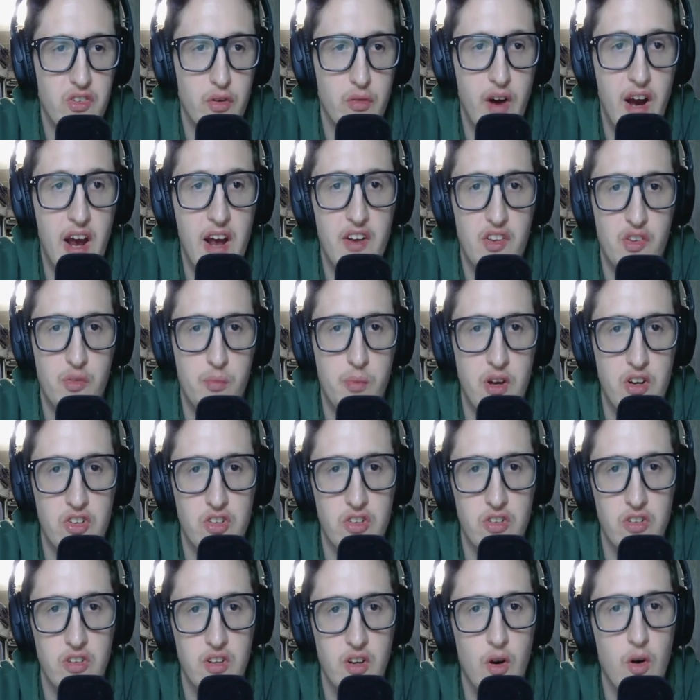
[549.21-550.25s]
Duran
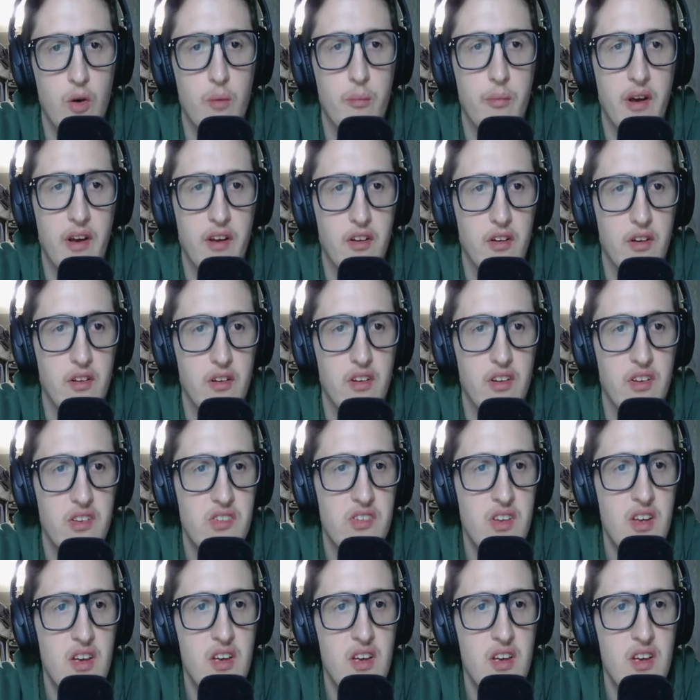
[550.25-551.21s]
especially. Oh my goodness.